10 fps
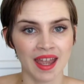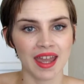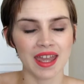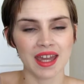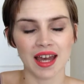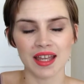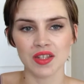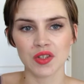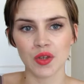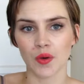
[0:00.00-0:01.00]
Hey guys,
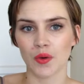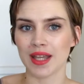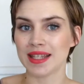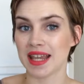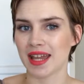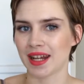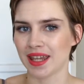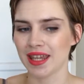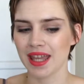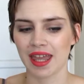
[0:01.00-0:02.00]
so it's
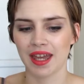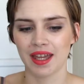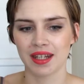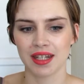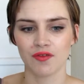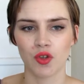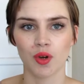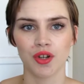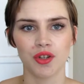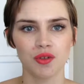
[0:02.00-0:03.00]
Annie, and if you
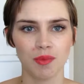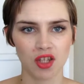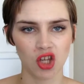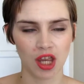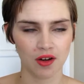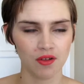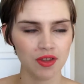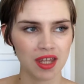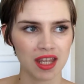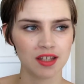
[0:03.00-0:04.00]
are new to my channel,
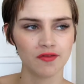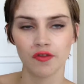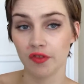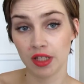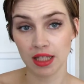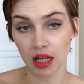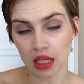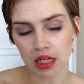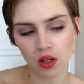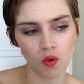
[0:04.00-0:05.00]
thanks for
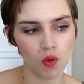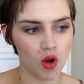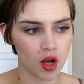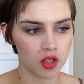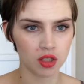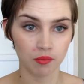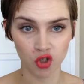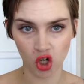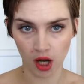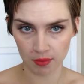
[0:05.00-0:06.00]
visiting or
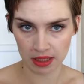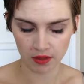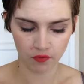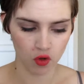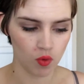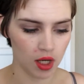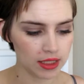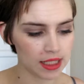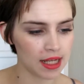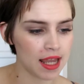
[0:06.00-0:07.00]
subscribing if you
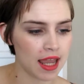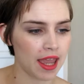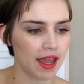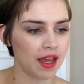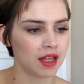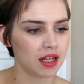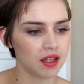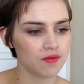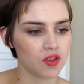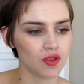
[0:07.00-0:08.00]
want. And
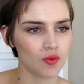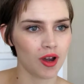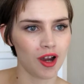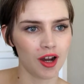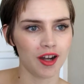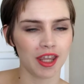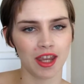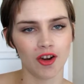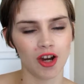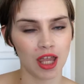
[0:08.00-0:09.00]
if you are
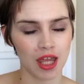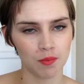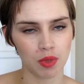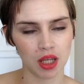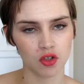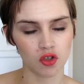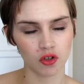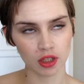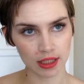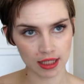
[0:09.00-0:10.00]
here again because
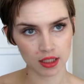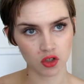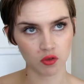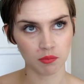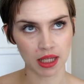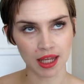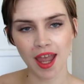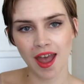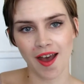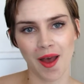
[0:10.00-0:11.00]
you're related to me,
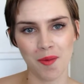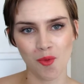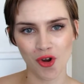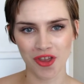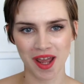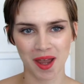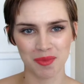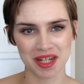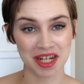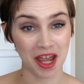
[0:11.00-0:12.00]
I'm more than
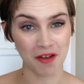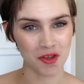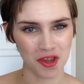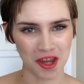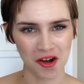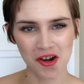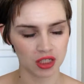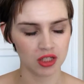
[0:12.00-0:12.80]
happy to have you here.